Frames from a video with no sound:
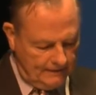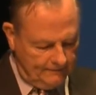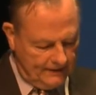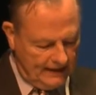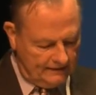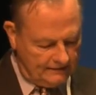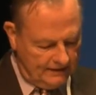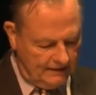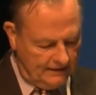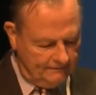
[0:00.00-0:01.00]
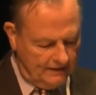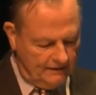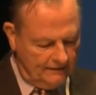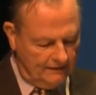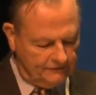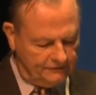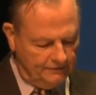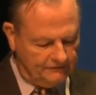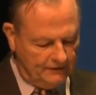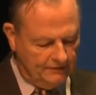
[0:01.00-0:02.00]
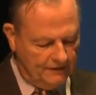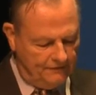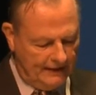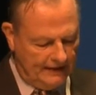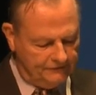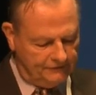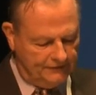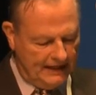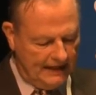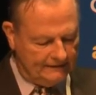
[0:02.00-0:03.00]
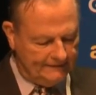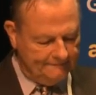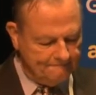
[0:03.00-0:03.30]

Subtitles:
that some of the things that